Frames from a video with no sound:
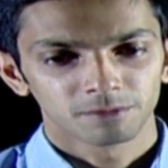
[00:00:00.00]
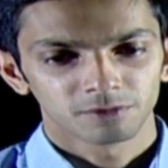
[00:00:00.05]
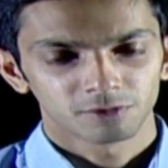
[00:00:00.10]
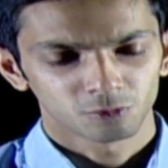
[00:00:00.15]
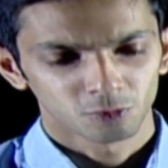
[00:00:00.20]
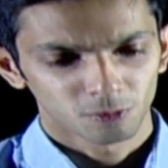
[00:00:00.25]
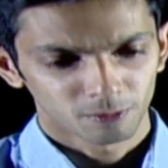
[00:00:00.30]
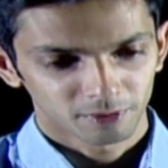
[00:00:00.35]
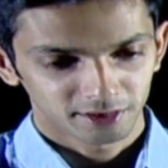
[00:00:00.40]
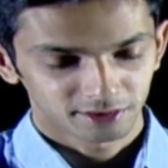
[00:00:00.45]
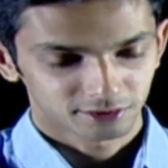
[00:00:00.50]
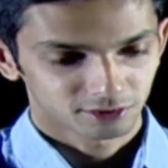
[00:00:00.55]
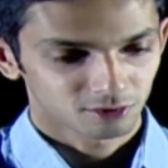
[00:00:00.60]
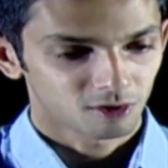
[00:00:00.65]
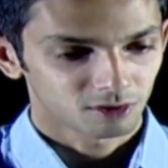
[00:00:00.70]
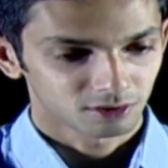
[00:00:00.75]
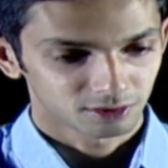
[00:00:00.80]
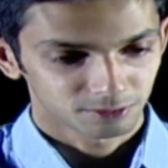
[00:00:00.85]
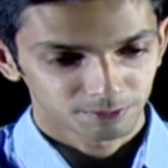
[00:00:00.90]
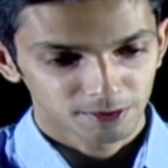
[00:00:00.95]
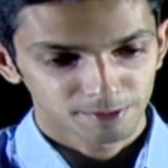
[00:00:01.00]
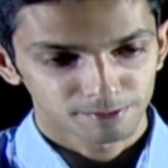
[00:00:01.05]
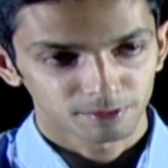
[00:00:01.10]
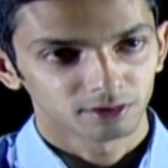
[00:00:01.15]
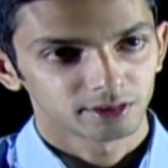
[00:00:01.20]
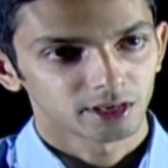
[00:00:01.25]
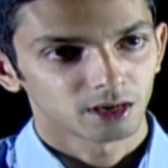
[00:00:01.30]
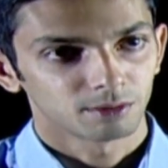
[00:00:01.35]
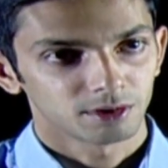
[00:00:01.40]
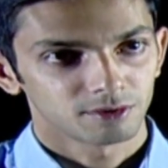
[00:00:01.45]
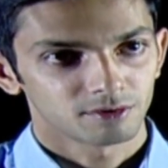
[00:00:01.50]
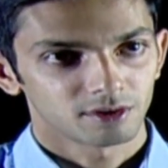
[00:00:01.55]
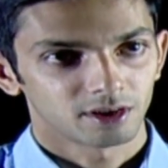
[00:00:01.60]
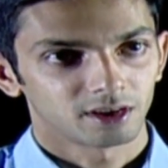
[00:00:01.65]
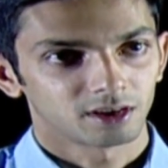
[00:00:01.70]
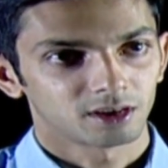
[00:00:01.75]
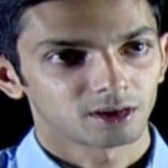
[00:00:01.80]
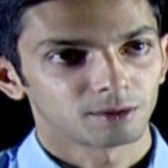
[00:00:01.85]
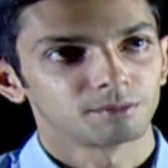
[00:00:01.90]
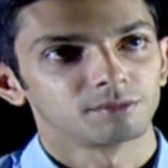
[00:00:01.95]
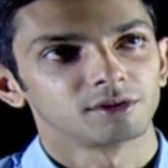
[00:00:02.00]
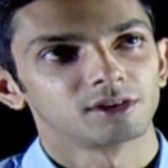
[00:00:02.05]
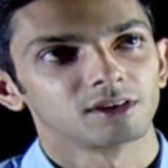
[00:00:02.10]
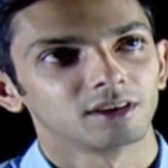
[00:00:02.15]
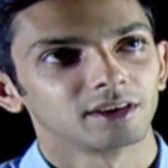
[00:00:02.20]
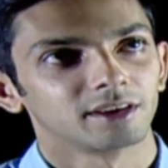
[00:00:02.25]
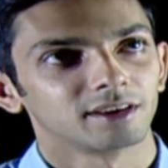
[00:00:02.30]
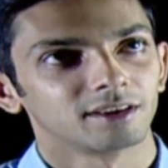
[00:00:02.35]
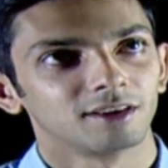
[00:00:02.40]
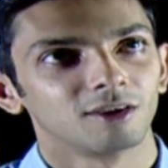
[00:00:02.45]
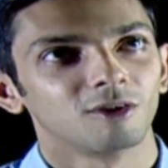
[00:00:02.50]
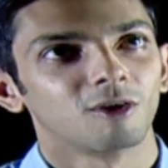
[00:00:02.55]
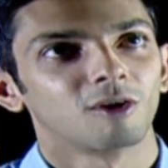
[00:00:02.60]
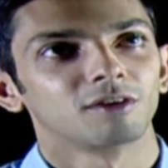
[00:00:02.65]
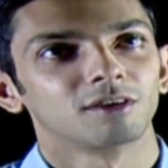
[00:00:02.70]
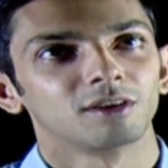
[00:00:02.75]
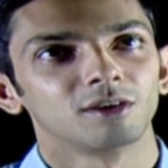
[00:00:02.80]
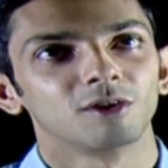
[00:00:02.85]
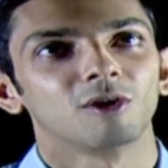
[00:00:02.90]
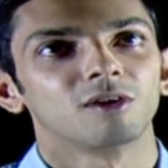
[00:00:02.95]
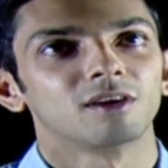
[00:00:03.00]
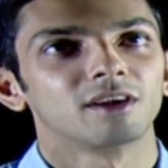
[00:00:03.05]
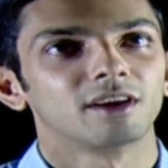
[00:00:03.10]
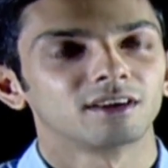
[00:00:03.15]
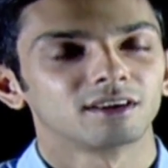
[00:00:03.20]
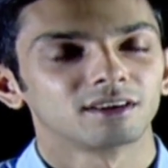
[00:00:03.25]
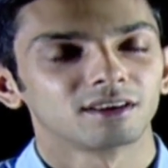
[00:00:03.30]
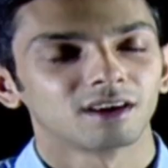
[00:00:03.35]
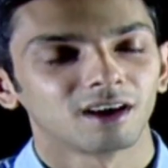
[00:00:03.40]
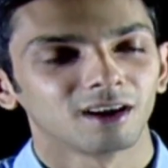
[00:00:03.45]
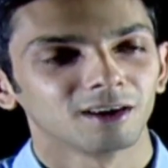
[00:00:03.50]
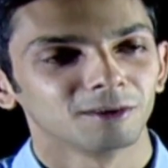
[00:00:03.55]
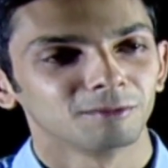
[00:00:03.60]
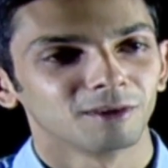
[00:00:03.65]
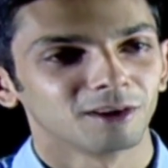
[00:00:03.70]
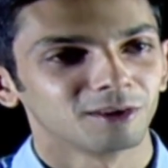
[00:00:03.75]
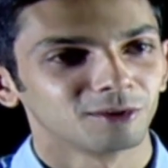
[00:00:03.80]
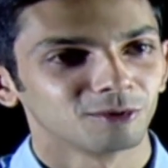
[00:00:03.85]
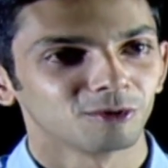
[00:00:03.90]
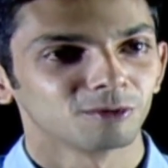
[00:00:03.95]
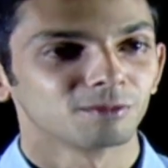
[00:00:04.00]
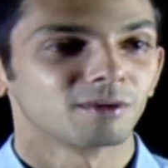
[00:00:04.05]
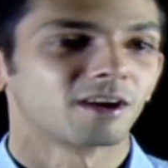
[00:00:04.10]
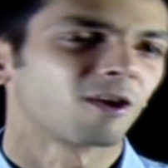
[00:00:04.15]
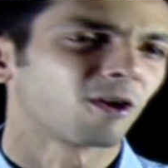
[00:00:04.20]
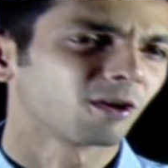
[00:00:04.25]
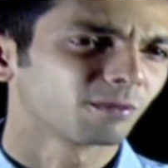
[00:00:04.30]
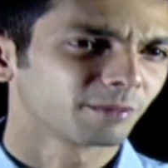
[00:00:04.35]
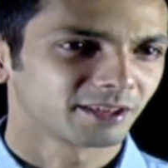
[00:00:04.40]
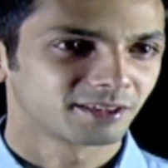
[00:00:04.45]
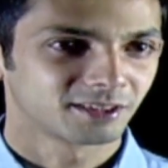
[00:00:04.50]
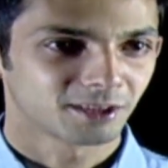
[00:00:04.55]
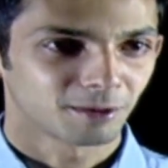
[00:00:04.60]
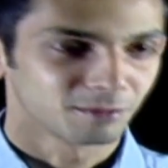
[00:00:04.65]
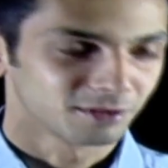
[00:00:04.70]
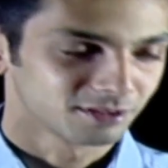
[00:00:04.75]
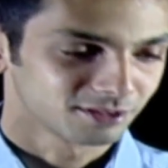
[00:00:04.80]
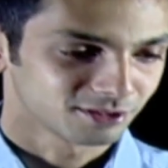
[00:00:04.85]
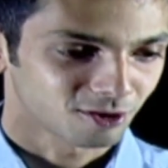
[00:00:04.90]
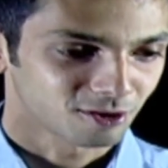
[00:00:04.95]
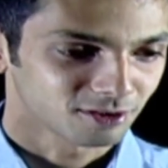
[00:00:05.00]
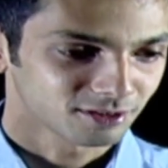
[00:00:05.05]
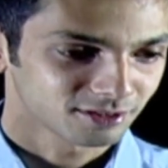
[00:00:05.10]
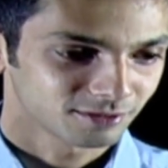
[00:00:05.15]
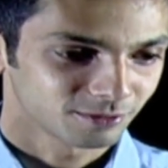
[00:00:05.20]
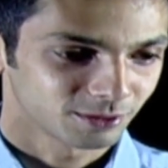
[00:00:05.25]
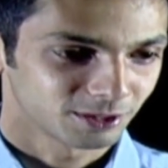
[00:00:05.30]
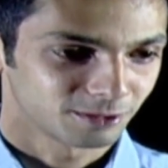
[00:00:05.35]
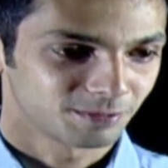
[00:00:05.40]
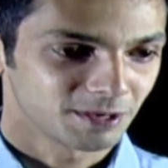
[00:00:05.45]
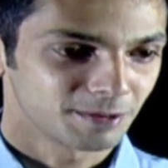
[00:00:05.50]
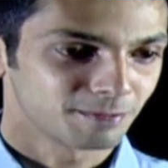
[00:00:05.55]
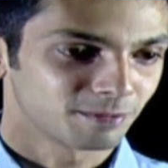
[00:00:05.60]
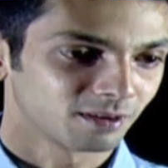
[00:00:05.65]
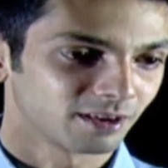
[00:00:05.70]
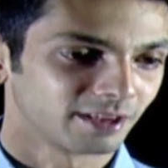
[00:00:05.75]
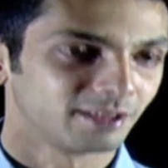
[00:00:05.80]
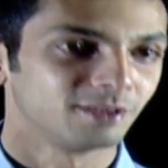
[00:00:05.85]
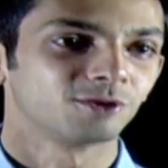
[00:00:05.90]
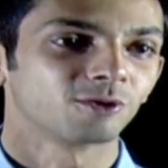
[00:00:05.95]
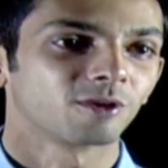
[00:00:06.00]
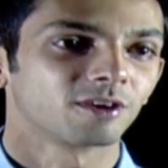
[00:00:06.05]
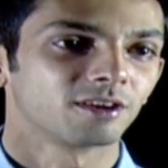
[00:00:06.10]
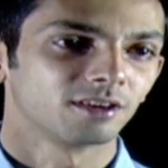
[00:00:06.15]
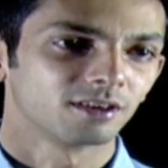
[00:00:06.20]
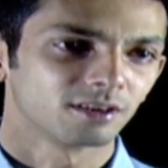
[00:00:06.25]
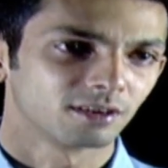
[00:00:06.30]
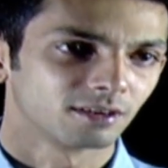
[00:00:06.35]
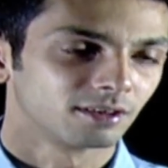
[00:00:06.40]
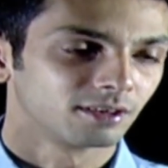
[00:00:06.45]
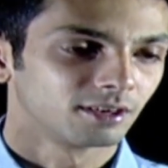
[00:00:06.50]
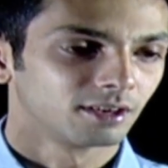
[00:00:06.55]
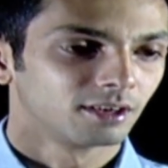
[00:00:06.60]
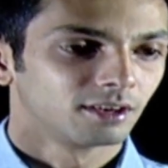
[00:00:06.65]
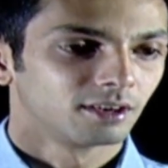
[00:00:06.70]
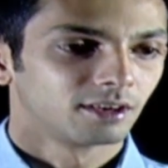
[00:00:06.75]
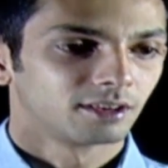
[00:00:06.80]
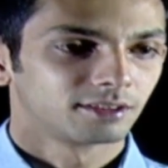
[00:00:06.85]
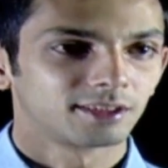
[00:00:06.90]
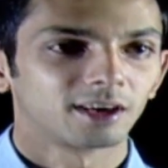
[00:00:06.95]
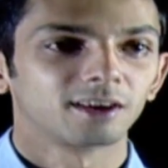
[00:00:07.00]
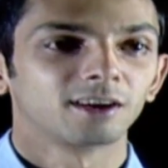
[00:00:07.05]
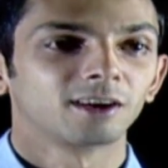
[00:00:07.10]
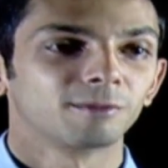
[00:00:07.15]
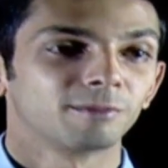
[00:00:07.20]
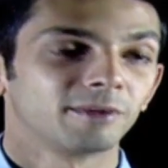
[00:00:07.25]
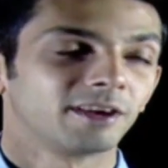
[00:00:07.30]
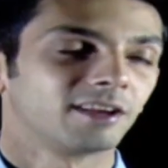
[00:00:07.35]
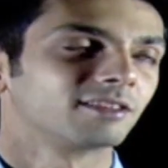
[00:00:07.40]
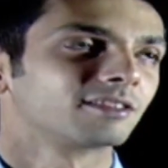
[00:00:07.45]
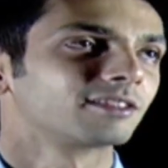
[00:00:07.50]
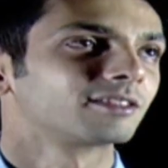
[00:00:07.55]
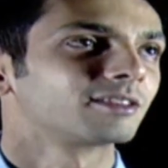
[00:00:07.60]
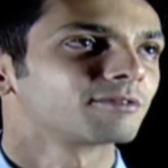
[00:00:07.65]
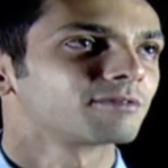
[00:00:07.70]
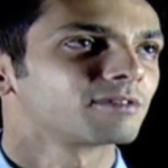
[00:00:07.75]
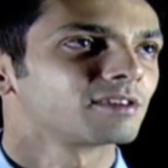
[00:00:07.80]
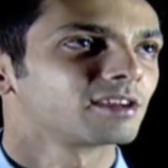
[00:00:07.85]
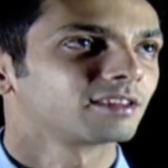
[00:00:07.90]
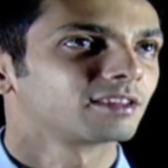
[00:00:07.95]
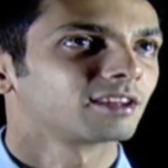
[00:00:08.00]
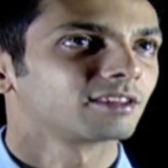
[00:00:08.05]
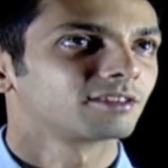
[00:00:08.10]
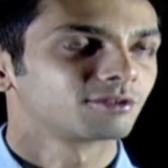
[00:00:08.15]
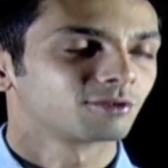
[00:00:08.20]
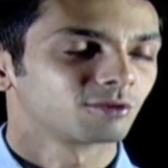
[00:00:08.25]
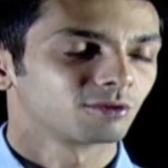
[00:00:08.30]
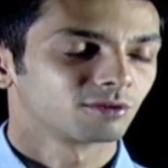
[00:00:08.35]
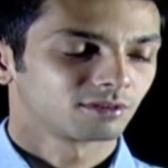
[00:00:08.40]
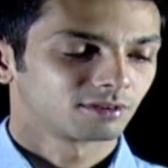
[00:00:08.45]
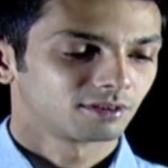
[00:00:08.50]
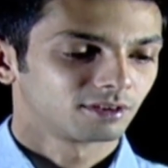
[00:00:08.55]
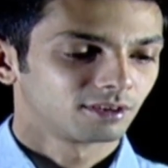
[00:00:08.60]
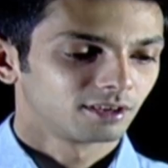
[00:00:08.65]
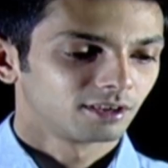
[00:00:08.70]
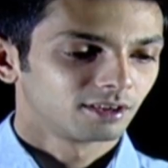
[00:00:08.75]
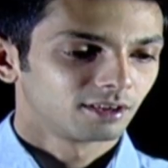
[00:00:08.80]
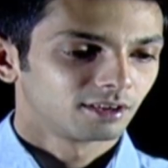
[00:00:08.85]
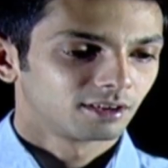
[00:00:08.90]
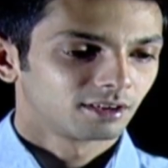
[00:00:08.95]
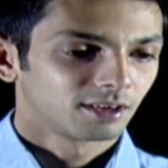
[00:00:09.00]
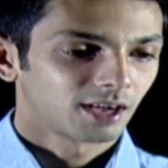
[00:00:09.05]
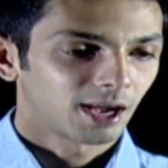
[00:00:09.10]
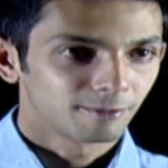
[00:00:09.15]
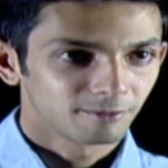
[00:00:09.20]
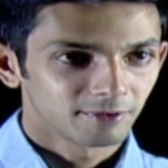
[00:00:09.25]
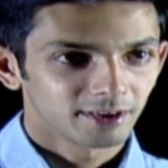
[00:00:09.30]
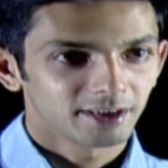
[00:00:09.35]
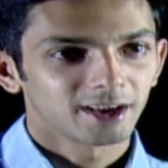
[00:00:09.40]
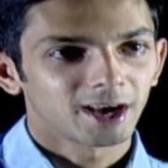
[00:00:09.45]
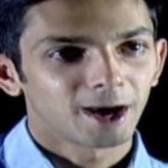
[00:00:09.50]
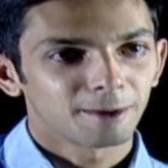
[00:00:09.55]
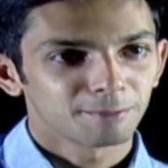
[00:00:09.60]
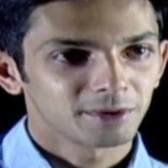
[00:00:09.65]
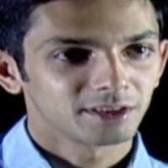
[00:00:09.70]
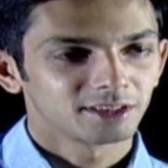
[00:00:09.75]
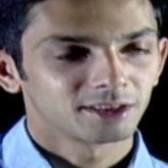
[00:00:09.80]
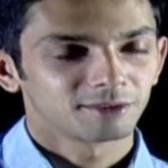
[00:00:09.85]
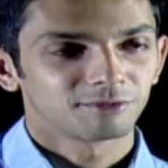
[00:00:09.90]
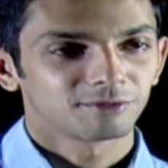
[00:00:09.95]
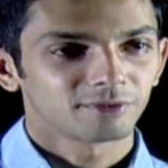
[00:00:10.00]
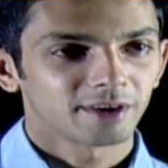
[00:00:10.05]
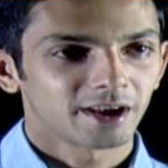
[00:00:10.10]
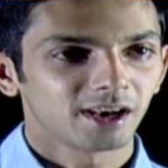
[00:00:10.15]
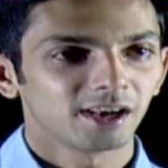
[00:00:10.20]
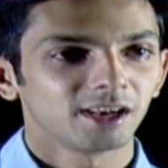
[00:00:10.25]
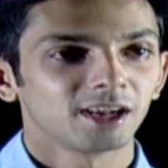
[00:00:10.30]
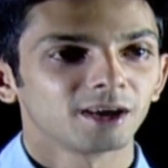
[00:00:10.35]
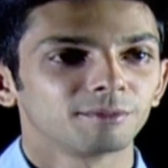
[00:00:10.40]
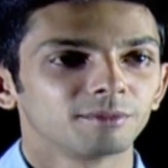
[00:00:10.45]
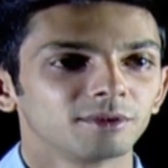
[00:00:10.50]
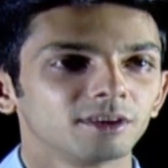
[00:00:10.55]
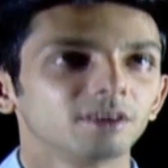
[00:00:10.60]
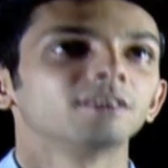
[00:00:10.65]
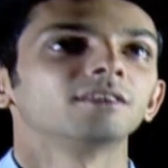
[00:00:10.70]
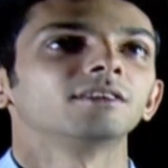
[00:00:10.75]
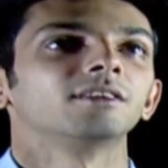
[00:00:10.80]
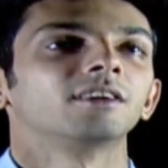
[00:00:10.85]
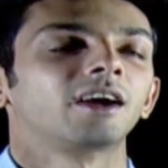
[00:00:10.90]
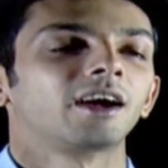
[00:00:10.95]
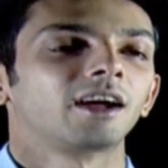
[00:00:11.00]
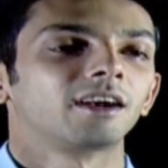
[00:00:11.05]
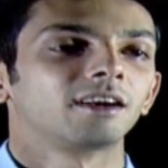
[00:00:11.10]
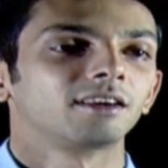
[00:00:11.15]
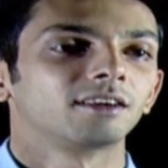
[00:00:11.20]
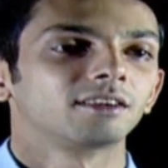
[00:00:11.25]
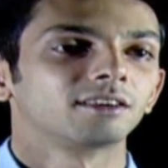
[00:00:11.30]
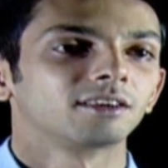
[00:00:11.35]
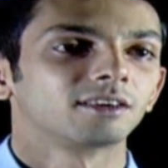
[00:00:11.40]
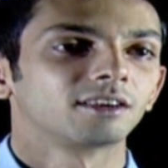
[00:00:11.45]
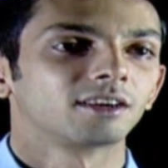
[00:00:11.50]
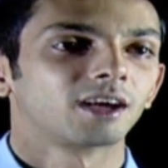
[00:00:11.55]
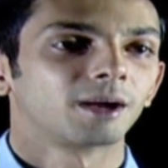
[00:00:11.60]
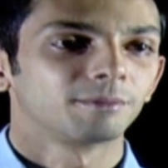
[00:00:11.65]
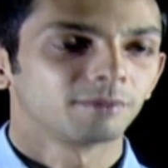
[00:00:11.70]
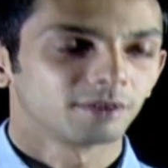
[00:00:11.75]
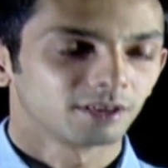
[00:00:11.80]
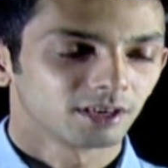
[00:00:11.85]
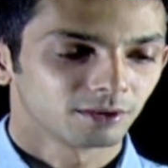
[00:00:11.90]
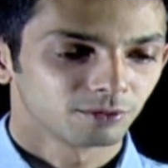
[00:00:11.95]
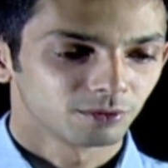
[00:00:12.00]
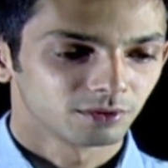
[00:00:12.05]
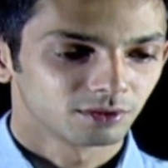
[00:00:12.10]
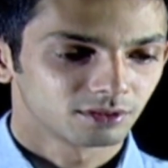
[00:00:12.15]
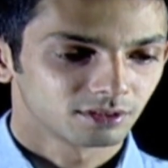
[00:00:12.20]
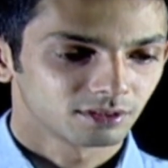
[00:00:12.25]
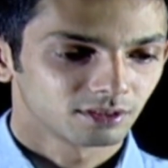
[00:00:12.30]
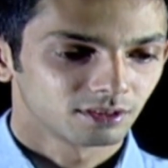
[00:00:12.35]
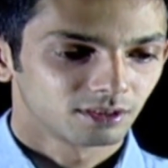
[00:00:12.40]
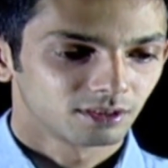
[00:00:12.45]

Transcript: So many songs people tell me when I come here, like Don Don and Aluma Doluma, and all my Tamil songs which people enjoy here, Tangame and stuff like that. So I'm very happy that finally I'm here, and I'm here with